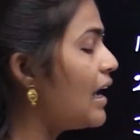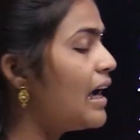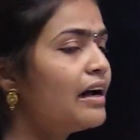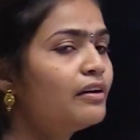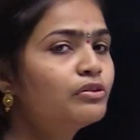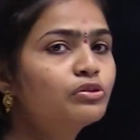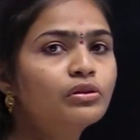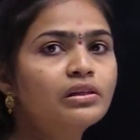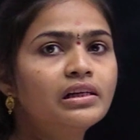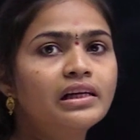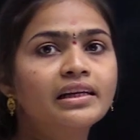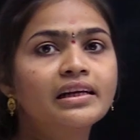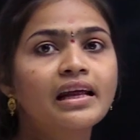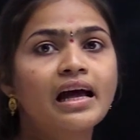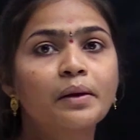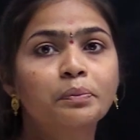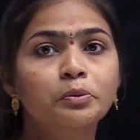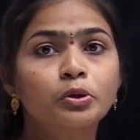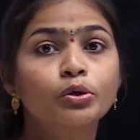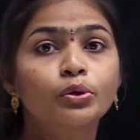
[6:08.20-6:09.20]
have to learn
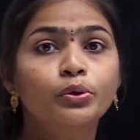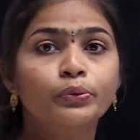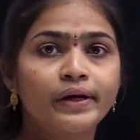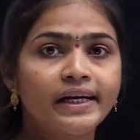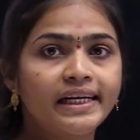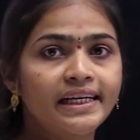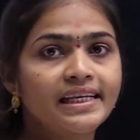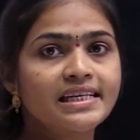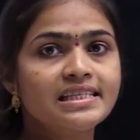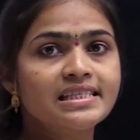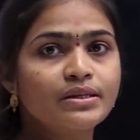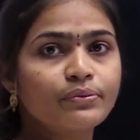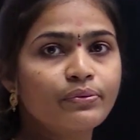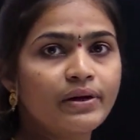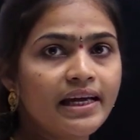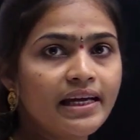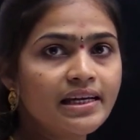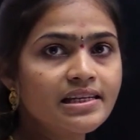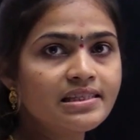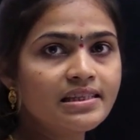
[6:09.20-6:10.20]
up to 20
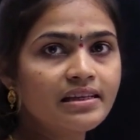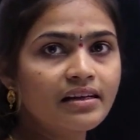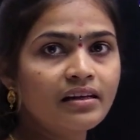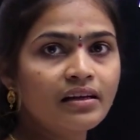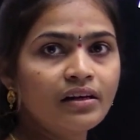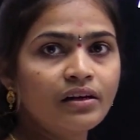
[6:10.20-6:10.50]
squares.